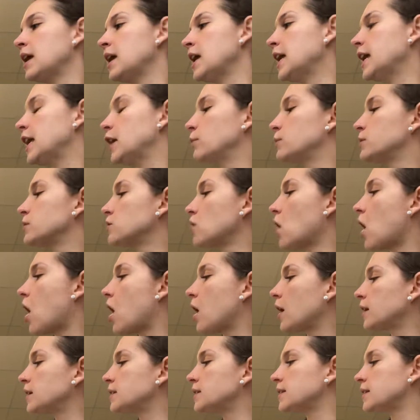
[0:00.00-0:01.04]
It was
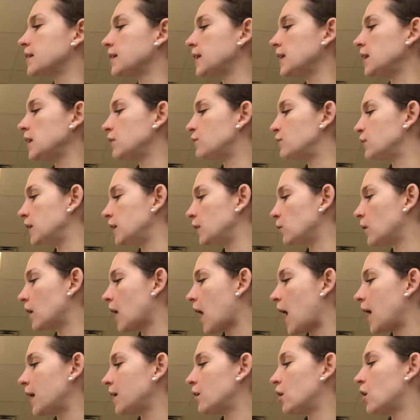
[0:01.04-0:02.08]
long into the evening when
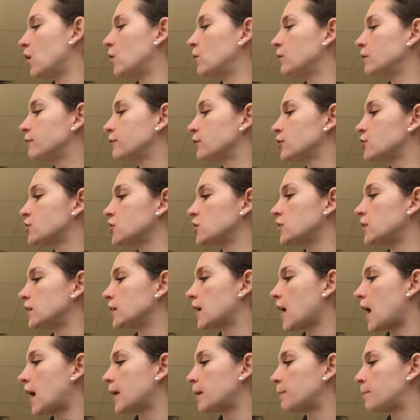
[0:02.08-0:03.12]
Idaho and Virginia
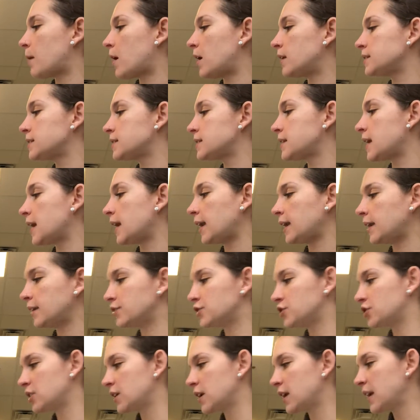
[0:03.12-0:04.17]
got up on
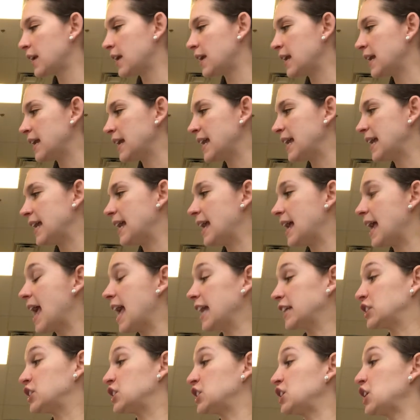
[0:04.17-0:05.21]
stage.
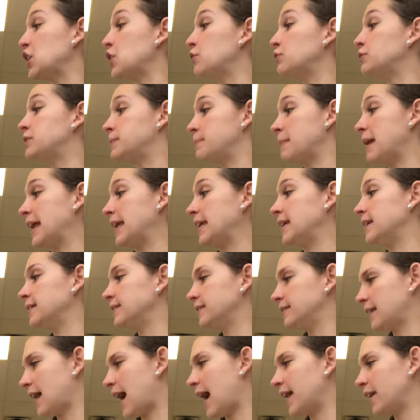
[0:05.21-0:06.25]
Excuse me,
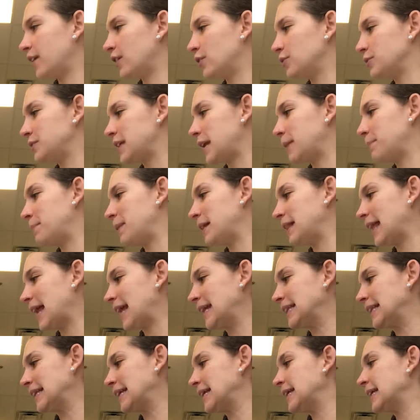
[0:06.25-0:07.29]
Idaho said
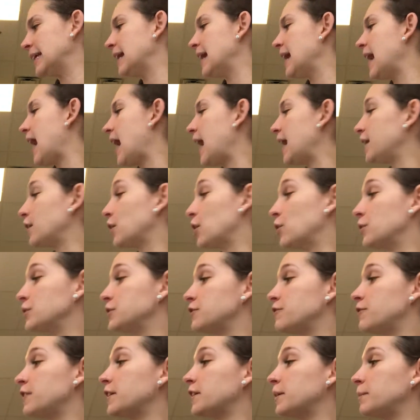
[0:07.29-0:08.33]
politely. Idaho
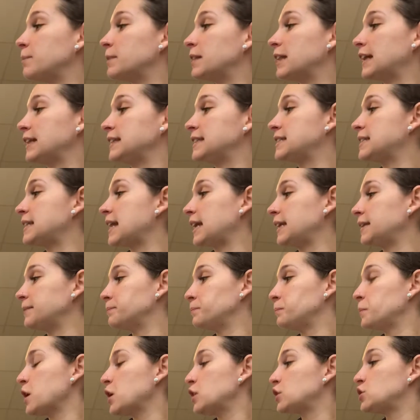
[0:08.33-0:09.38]
is a very polite state.
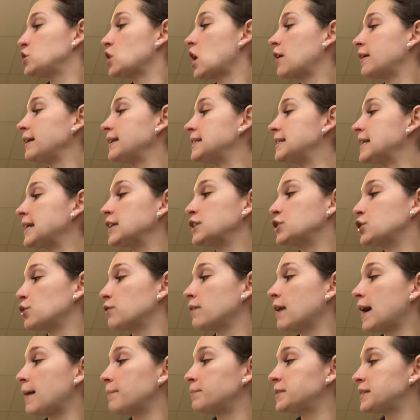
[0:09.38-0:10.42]
Sorry to
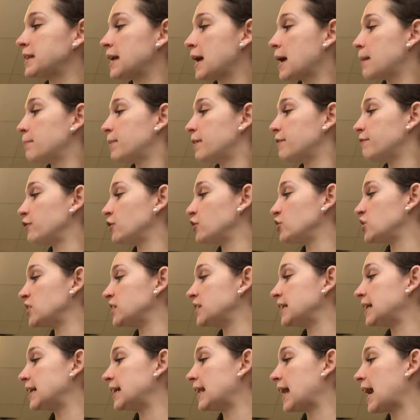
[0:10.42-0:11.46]
interrupt, but
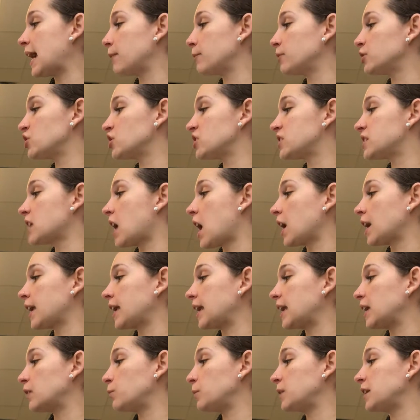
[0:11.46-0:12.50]
Virginia and I were just
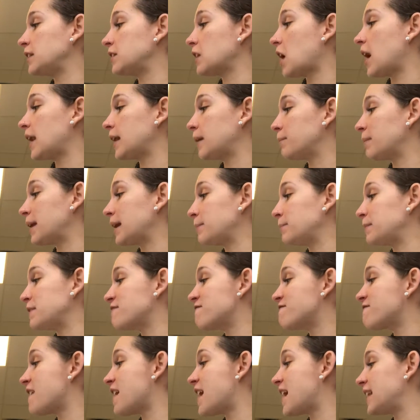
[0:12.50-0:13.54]
talking and we thought it might be
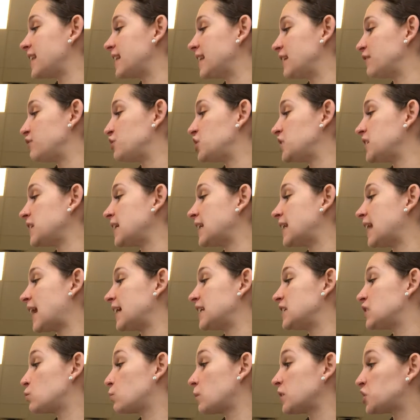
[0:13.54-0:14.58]
fun if she and I
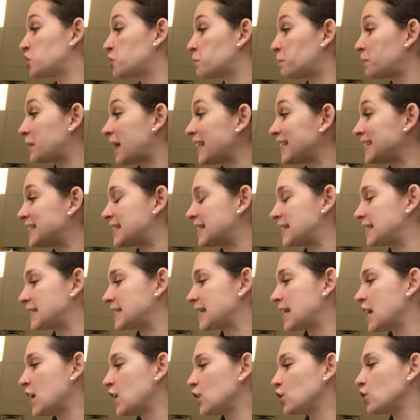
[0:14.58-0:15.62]
switched places,
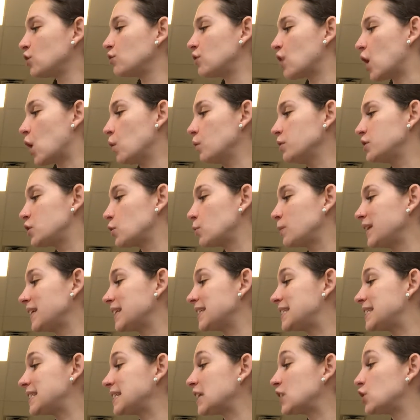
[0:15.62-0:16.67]
you know, so we
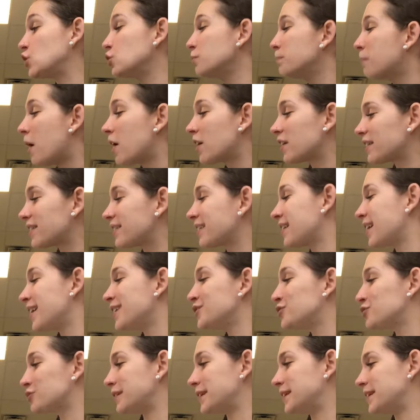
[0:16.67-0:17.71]
could see a new part of the
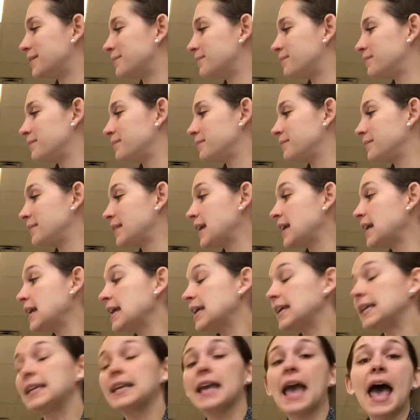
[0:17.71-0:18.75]
country.
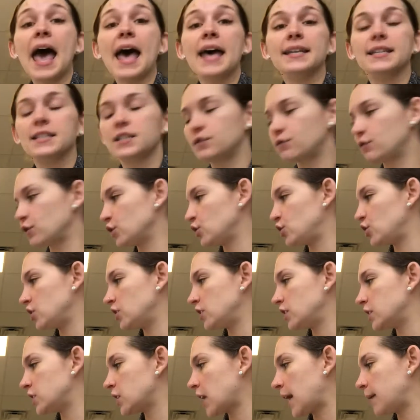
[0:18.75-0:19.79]
Yes,
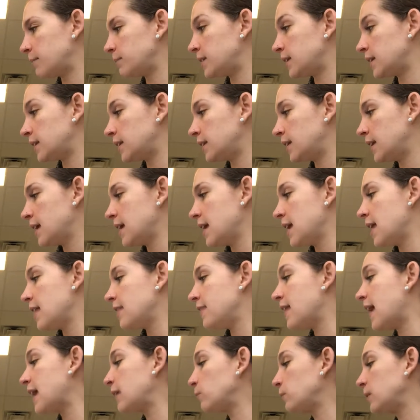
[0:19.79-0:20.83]
Virginia chimed in.
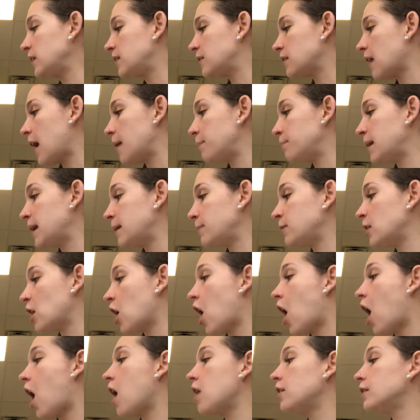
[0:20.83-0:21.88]
Then we thought maybe
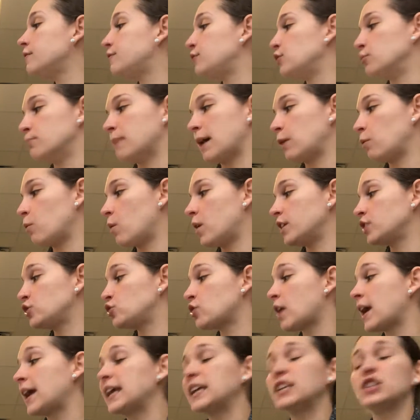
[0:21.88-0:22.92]
all of you might want to
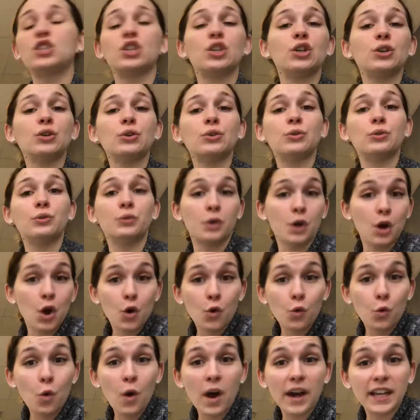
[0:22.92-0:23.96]
try it too.
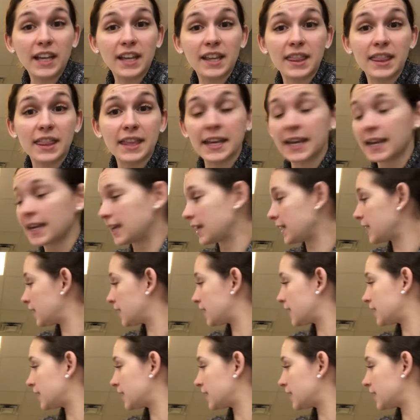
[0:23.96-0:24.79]
What do you think?